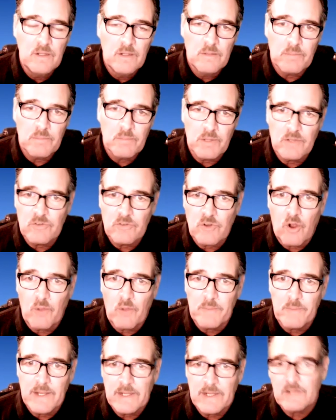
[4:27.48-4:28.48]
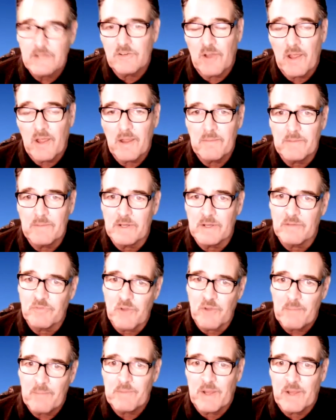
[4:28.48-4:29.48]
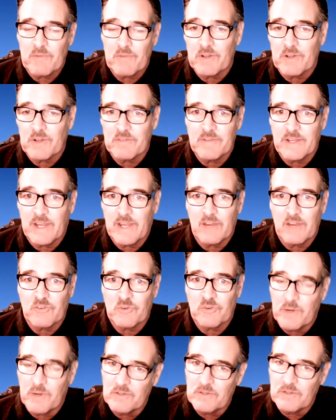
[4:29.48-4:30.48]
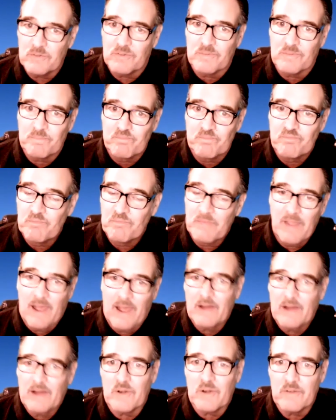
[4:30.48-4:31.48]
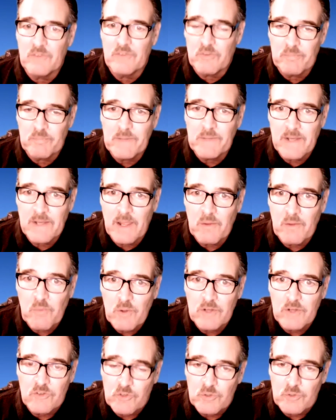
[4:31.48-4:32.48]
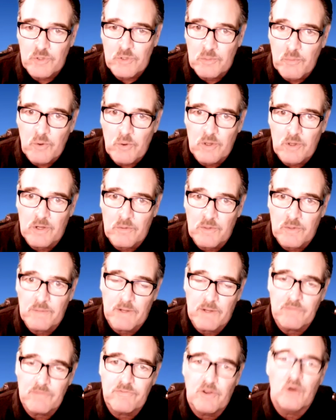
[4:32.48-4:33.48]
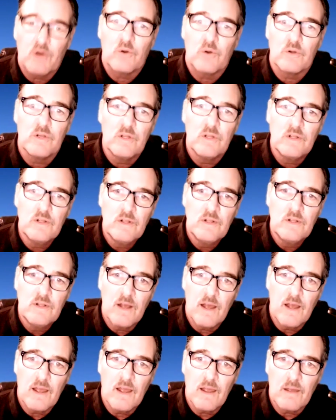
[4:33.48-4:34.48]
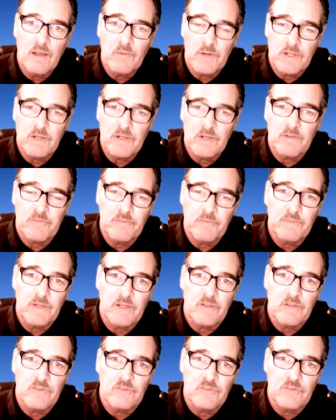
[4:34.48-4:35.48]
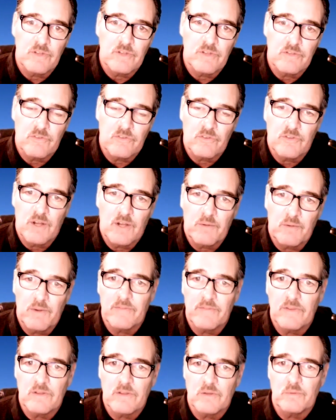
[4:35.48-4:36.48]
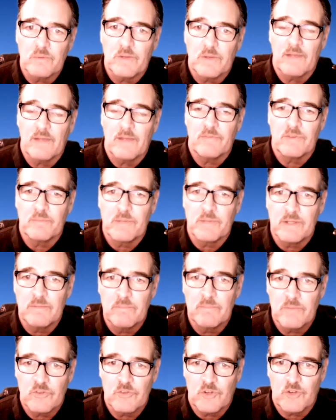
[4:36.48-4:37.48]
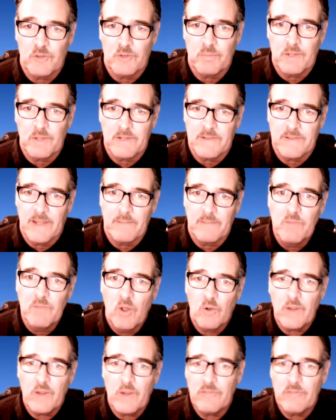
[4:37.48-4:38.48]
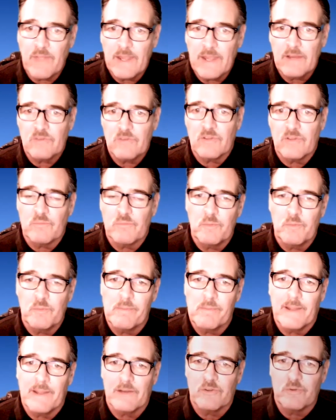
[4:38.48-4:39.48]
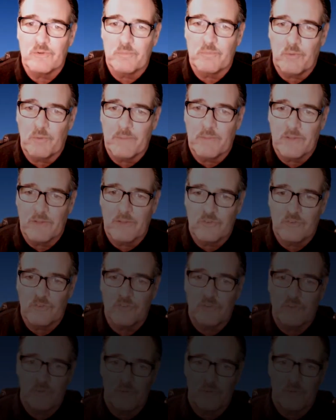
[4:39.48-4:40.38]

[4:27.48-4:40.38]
Please call me anytime, and if you happen to have one of the vacation rentals, and I don't care if it's midnight, one, two in the morning, ring my phone. Uh, I want to hear from you because uh, it's just not right that you would have to be disturbed like that. Okay, thanks, and we'll be back to you with more messages soon.